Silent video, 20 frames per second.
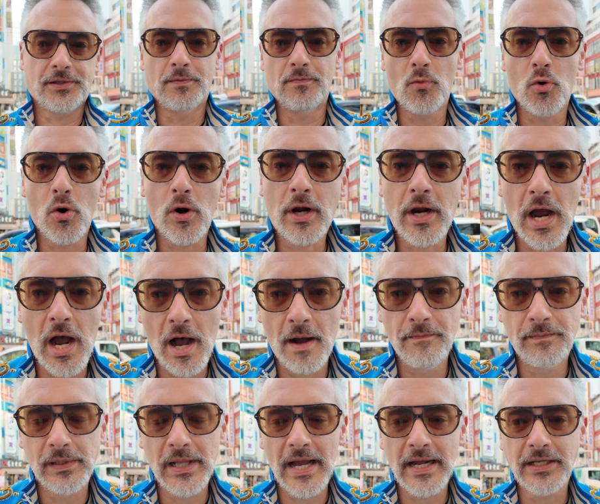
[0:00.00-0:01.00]
The more
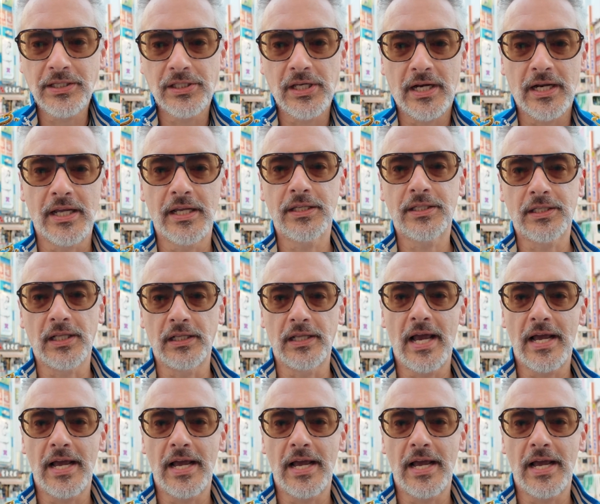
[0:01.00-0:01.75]
complex it is, the